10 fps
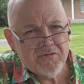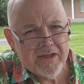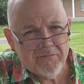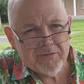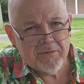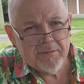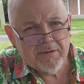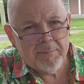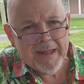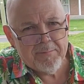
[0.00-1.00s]
was given
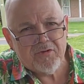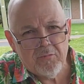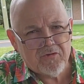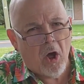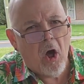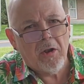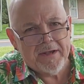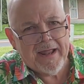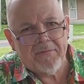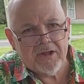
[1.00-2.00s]
the commandments? Who was
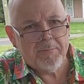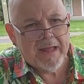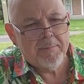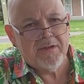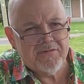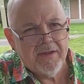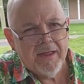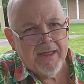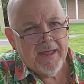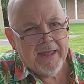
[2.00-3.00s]
calling down the commandments
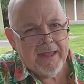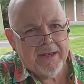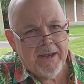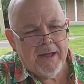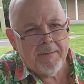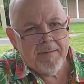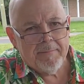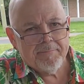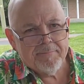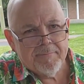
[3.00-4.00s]
in uh,
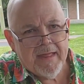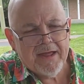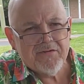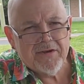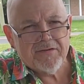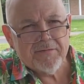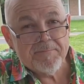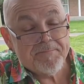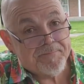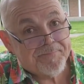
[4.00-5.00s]

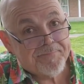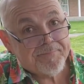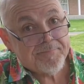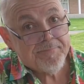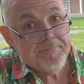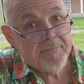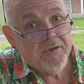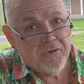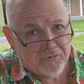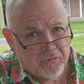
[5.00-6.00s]
Exodus?
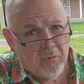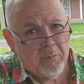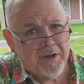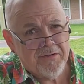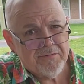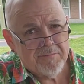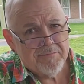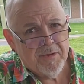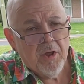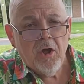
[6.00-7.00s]
Yeshua was.
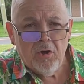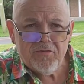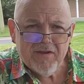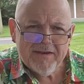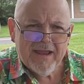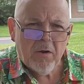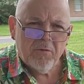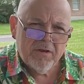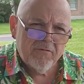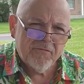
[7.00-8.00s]
Who sat
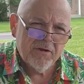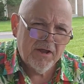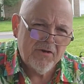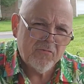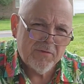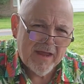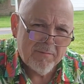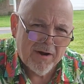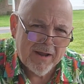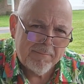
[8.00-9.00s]
down with for lunch with
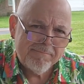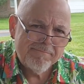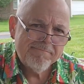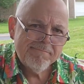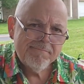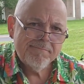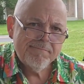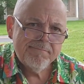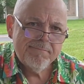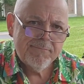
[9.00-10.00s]
Abraham?
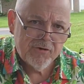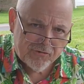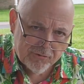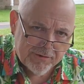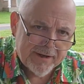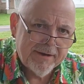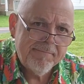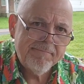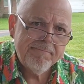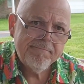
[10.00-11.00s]
Yeshua did.